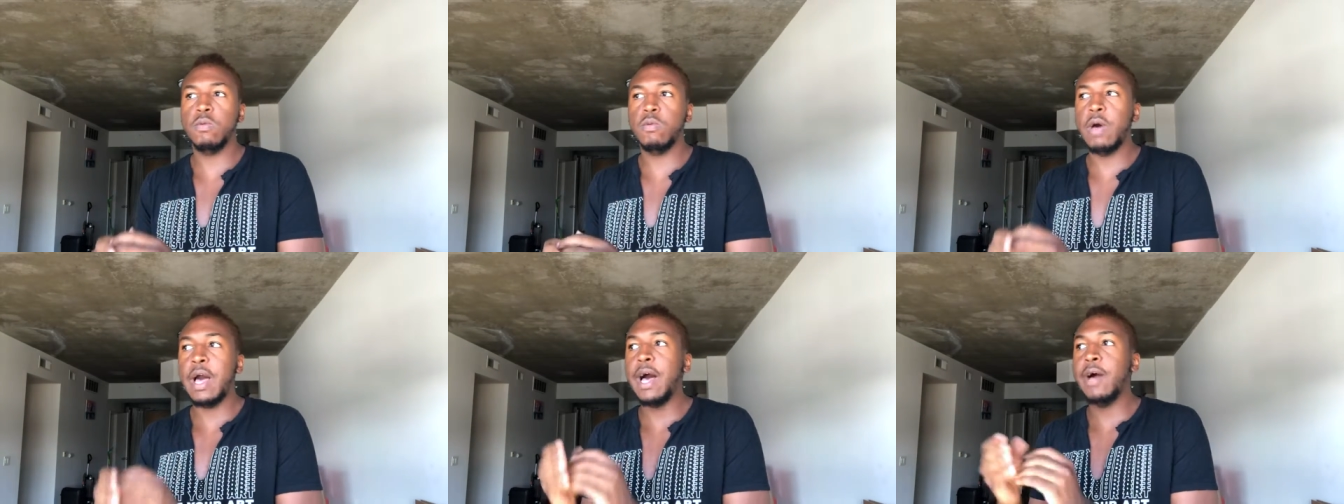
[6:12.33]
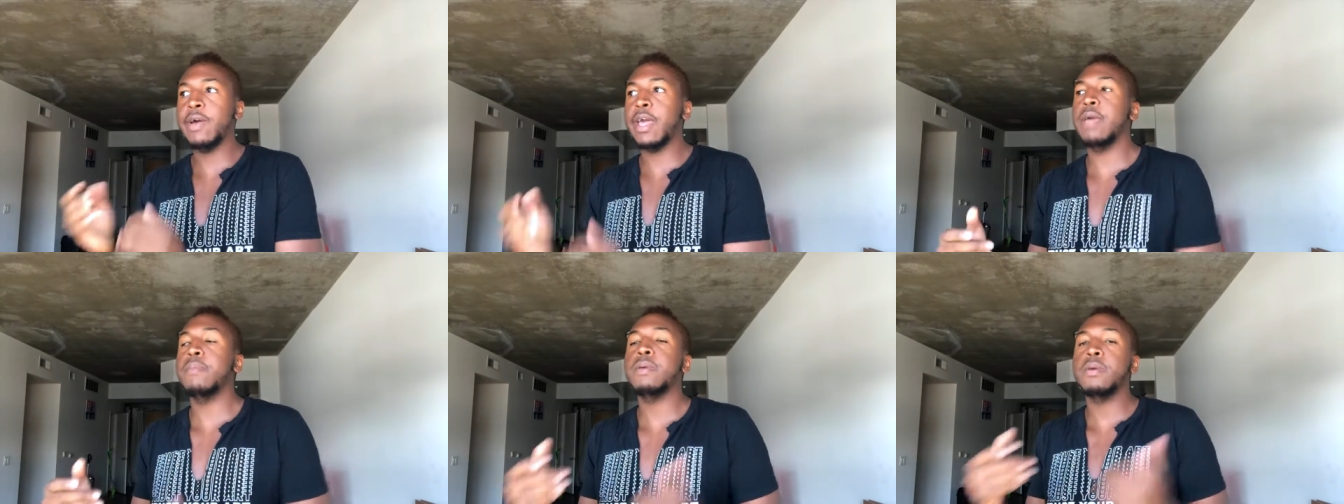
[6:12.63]

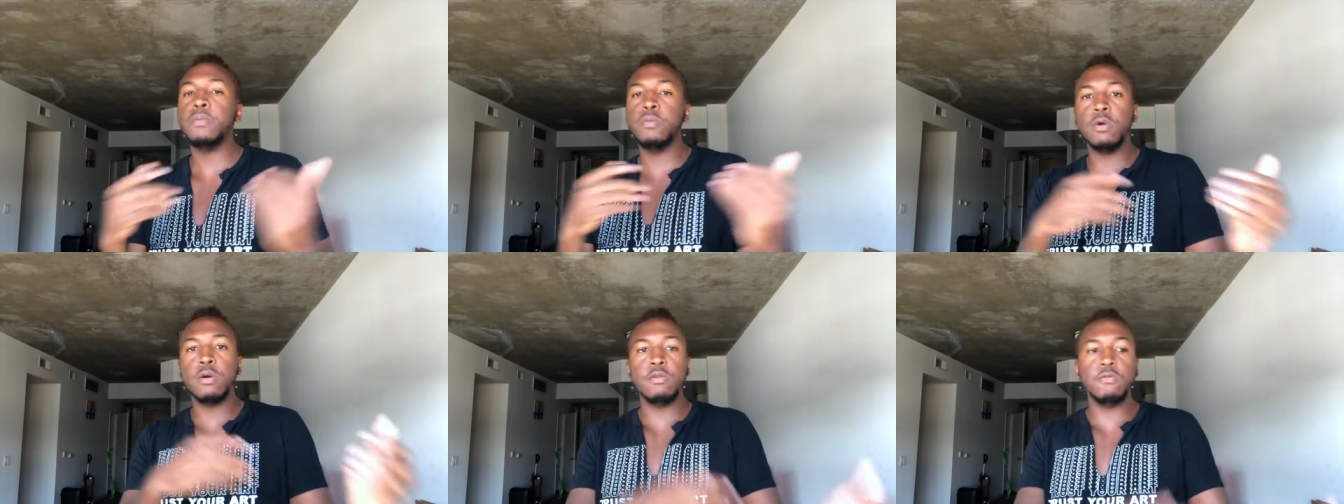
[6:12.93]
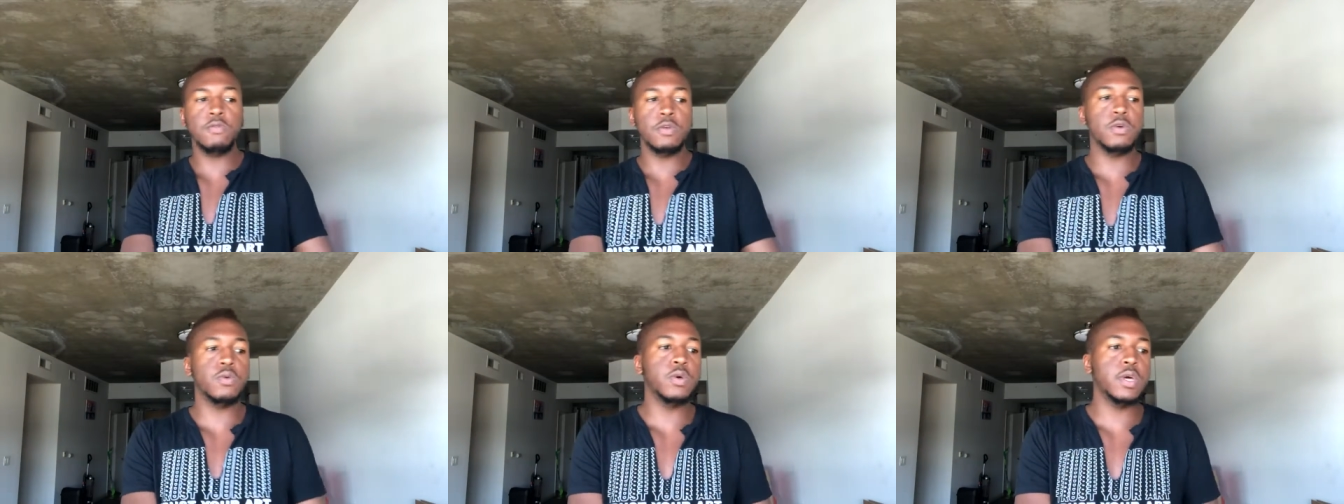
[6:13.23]
how gay people
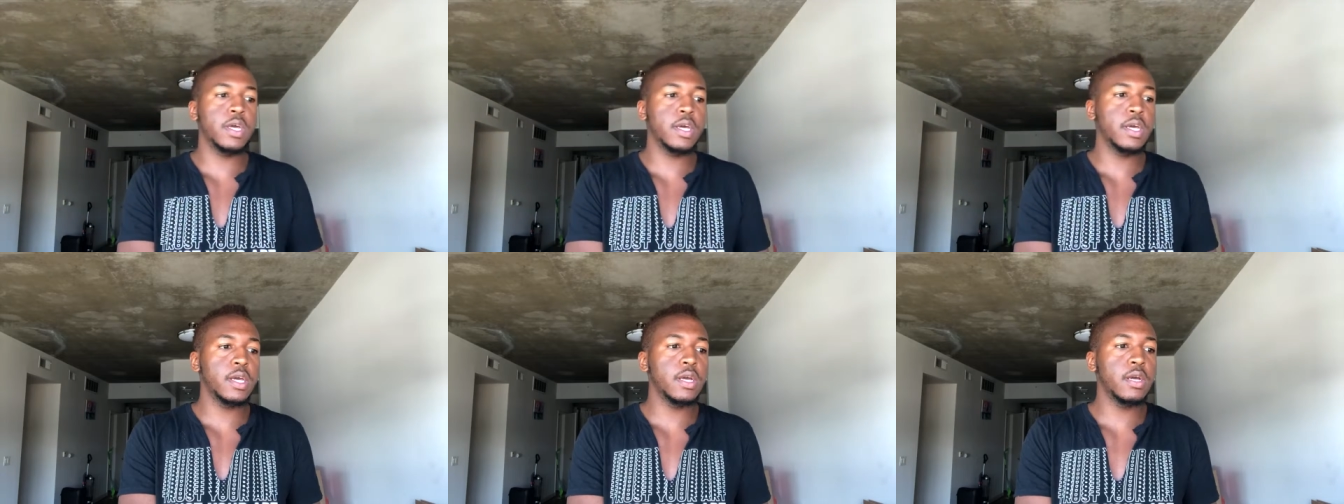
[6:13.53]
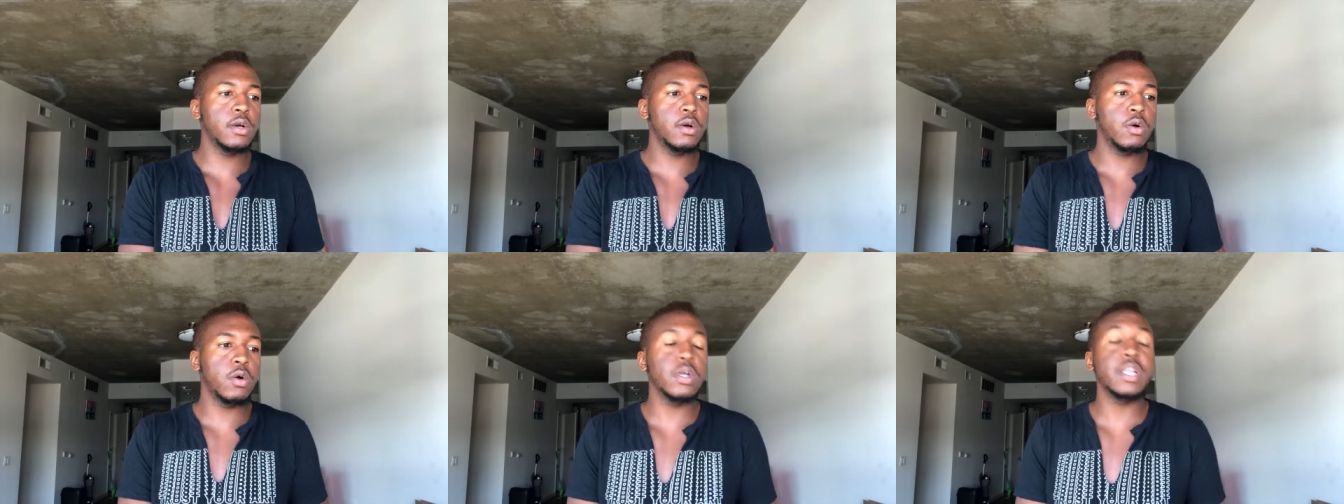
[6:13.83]
are
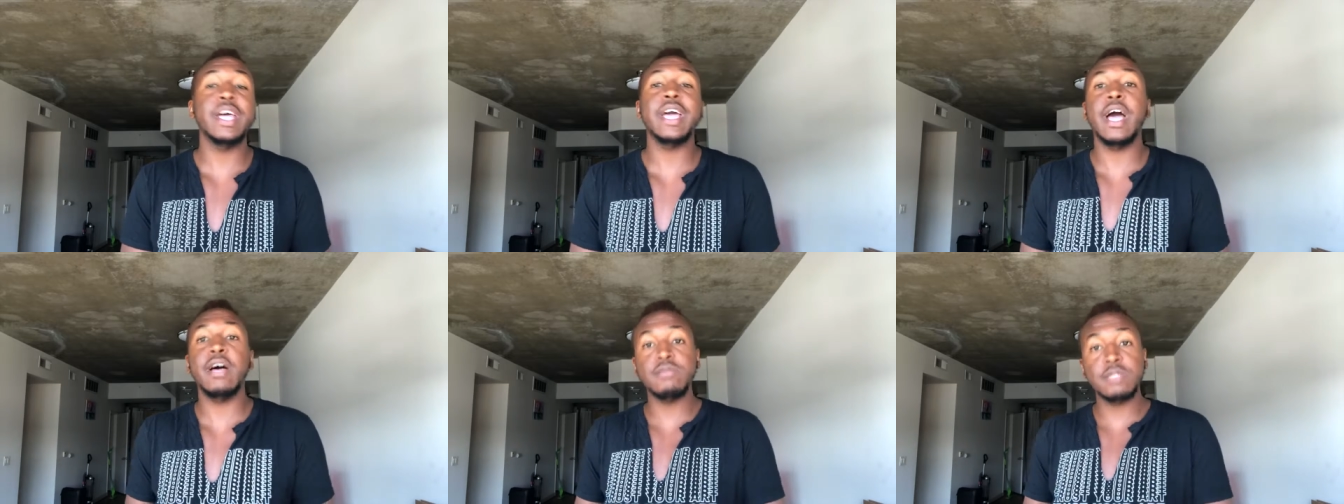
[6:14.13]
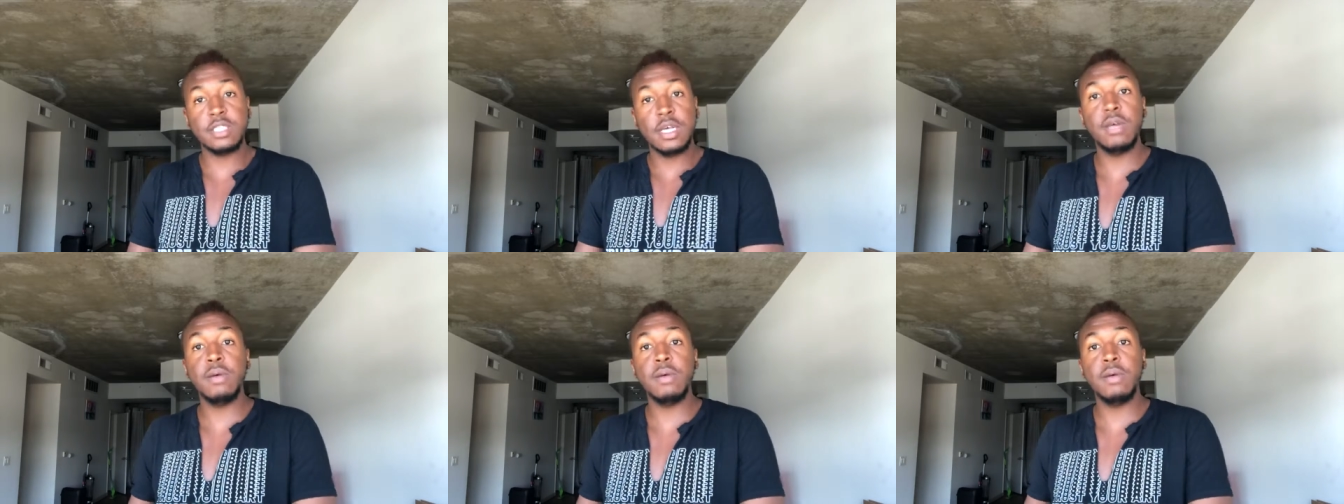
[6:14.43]
viewing, or like how